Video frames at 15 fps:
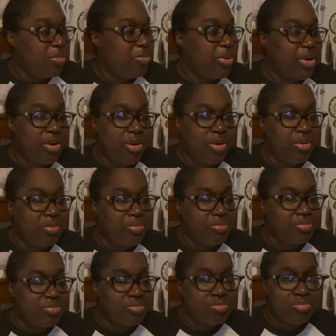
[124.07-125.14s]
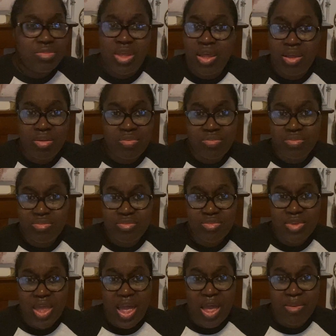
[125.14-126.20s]
But yeah,
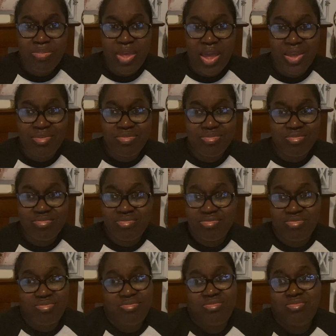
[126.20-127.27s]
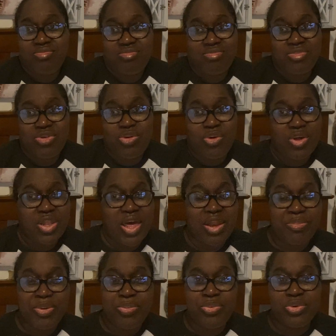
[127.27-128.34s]
I'm not, a lot
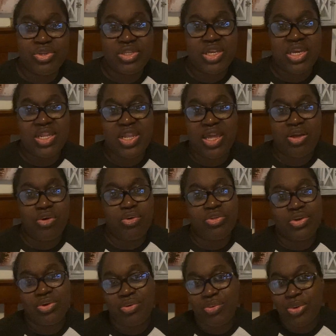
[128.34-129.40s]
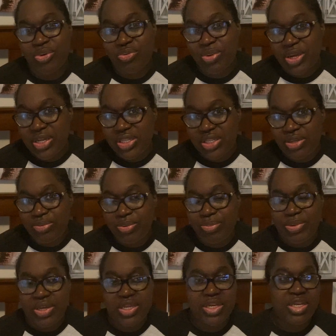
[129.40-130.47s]
of people are saying like, oh, they're going crazy with
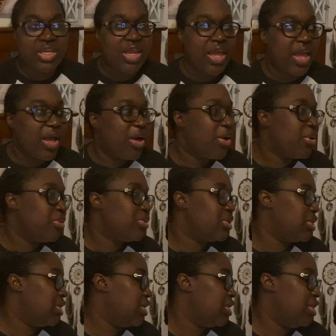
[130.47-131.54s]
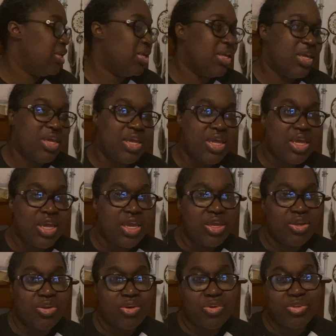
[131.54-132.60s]
being in the house and
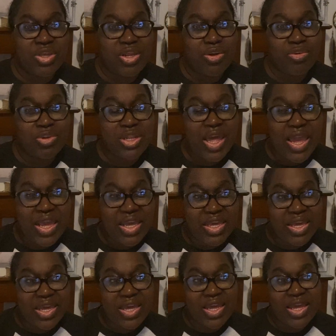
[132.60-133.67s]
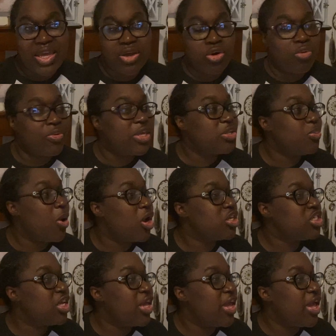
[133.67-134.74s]
they don't like it. Carice,
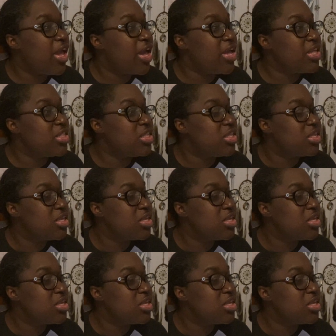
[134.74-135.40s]
wash your hands.